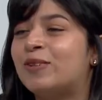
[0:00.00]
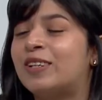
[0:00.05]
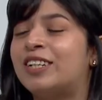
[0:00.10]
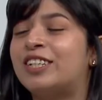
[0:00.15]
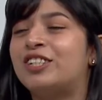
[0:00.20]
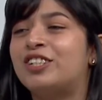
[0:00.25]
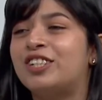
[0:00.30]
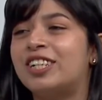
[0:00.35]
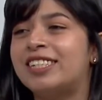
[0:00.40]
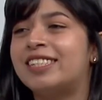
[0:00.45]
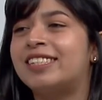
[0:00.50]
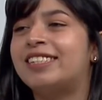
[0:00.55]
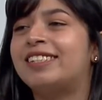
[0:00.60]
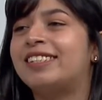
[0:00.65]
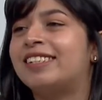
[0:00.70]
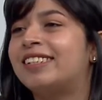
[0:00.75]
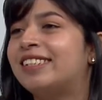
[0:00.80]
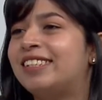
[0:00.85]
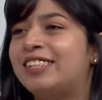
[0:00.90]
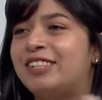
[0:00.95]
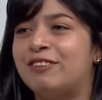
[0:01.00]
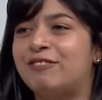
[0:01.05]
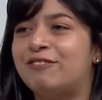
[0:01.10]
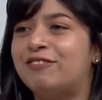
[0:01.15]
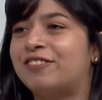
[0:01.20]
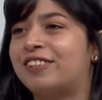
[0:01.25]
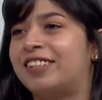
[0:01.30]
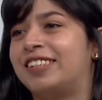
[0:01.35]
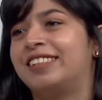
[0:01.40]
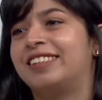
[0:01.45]
We are just
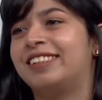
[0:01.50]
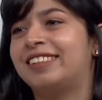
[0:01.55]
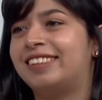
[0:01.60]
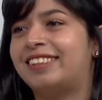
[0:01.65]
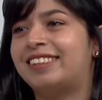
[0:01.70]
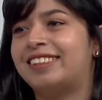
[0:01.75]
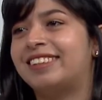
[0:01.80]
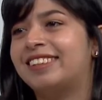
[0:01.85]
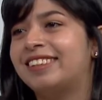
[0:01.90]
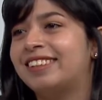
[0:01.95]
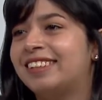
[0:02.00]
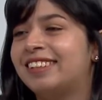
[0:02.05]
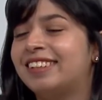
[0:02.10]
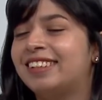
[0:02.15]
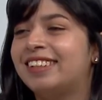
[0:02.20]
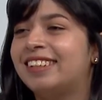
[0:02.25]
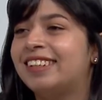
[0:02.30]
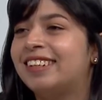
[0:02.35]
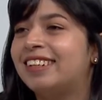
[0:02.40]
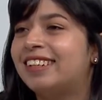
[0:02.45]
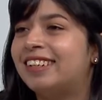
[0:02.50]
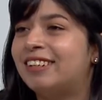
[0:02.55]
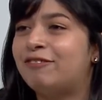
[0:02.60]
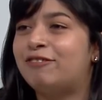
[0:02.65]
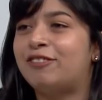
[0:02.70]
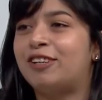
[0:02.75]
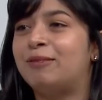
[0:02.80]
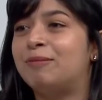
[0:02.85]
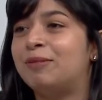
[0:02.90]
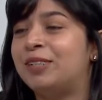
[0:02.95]
different
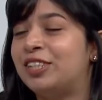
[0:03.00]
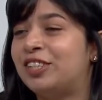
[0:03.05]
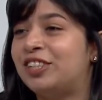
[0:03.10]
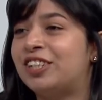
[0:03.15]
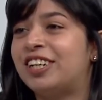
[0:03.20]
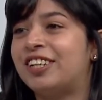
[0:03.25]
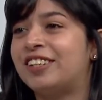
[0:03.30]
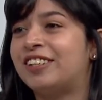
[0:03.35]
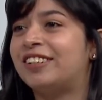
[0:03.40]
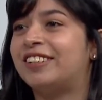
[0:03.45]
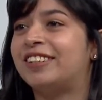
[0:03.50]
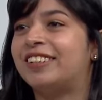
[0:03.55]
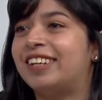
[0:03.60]
from each other.